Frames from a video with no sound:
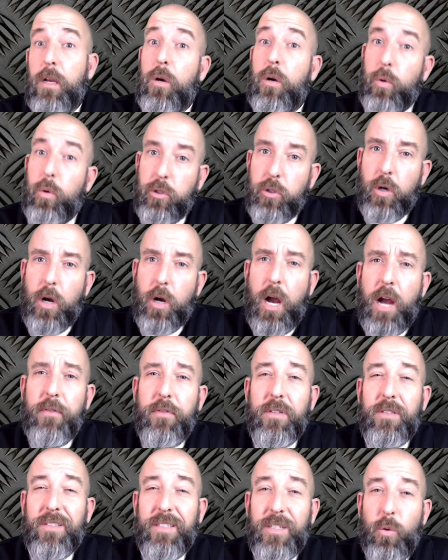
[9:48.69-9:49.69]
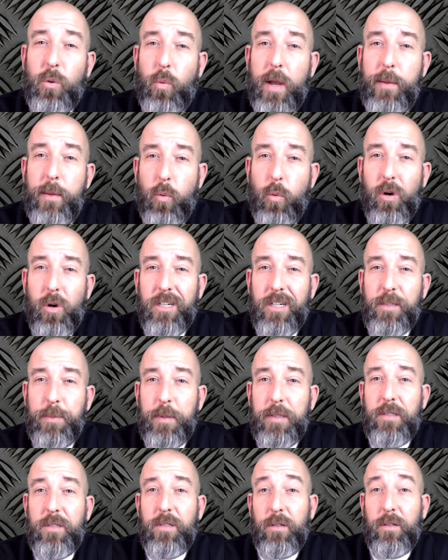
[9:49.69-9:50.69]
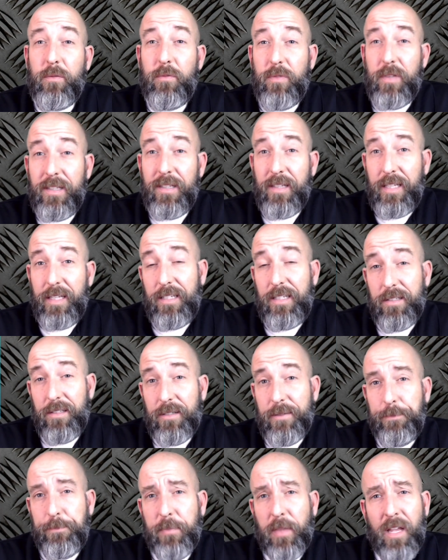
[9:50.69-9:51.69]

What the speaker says: which are obviously way more expensive than these.